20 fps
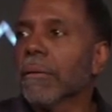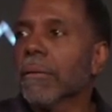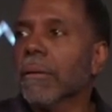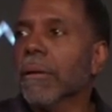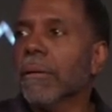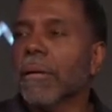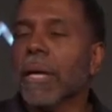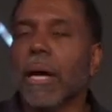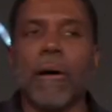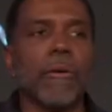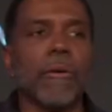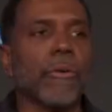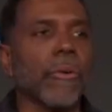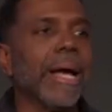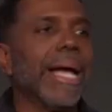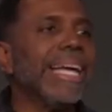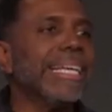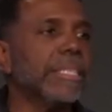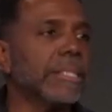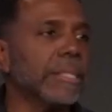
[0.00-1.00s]
No, no.
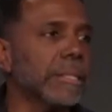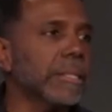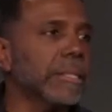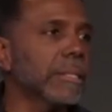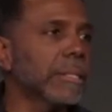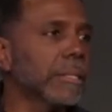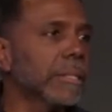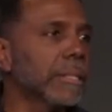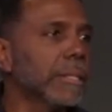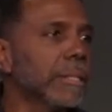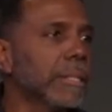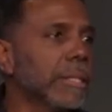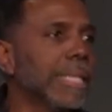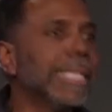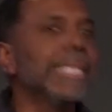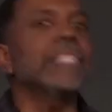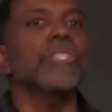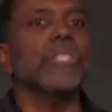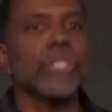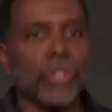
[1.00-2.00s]
Grace
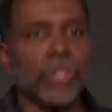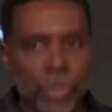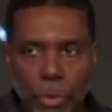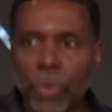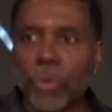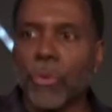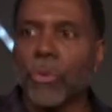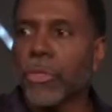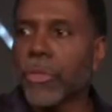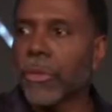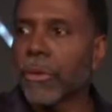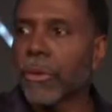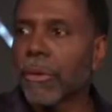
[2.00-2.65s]
is the truth.